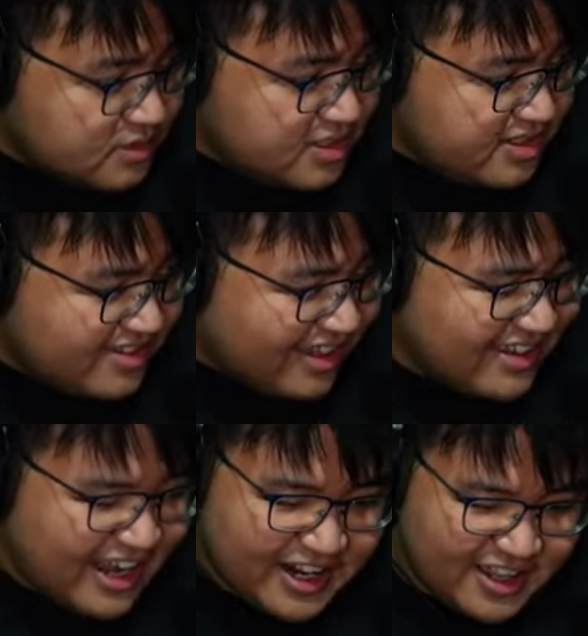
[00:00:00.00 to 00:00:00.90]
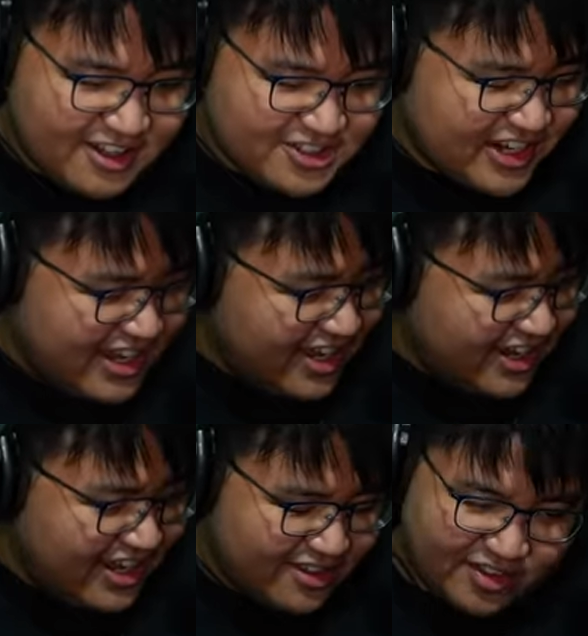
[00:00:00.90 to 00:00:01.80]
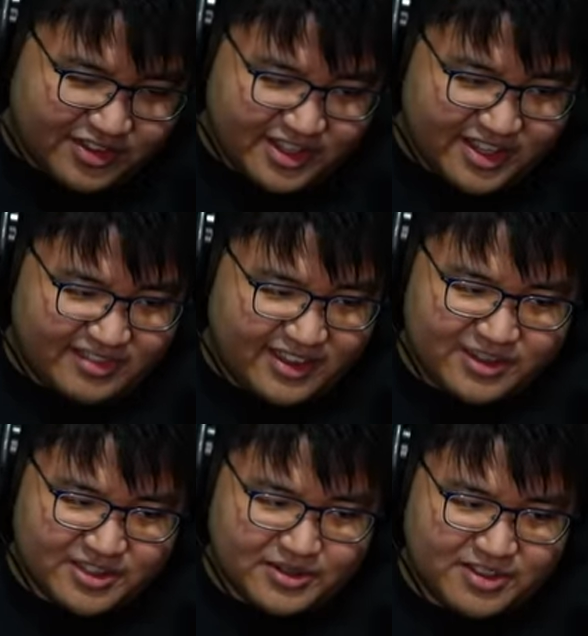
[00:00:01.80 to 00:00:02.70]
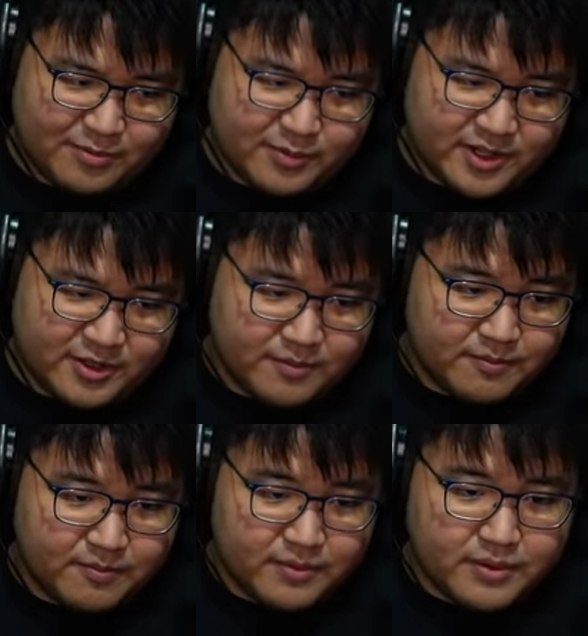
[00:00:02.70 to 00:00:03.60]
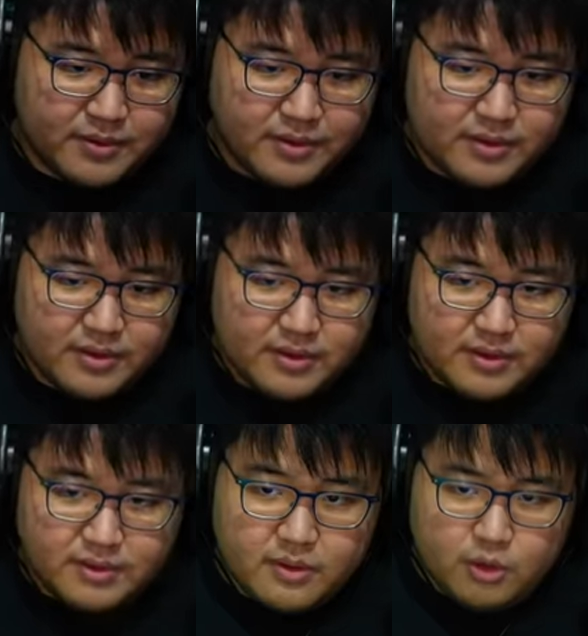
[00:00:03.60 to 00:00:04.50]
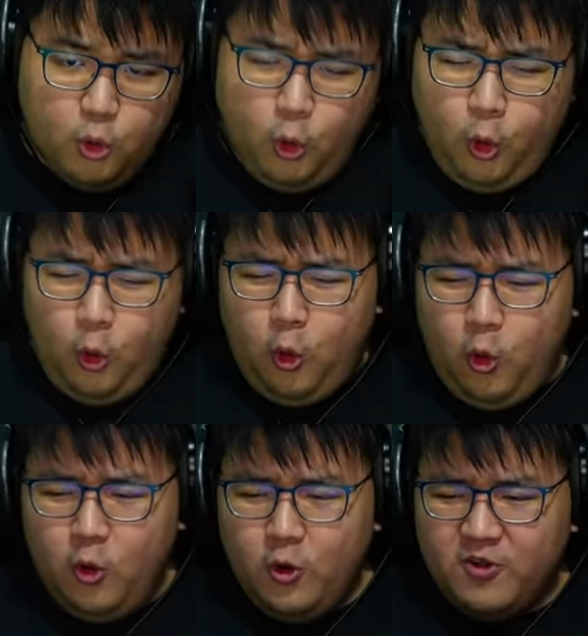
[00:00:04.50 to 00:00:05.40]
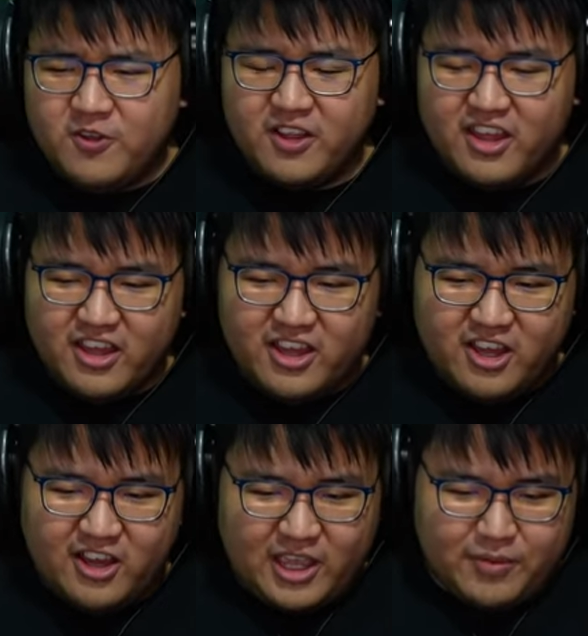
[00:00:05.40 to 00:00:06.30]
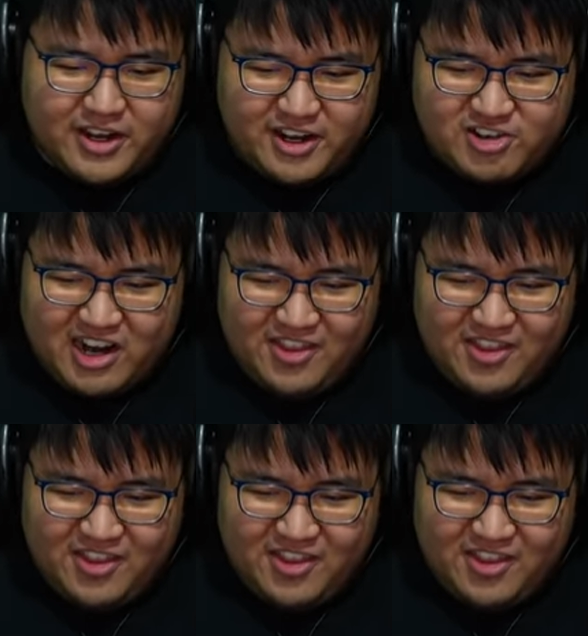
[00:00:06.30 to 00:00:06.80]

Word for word: Satanael Dragon? Yeah, it's on the list. Hey, Glow, what's up, man? Ooh! Okay, we're gonna try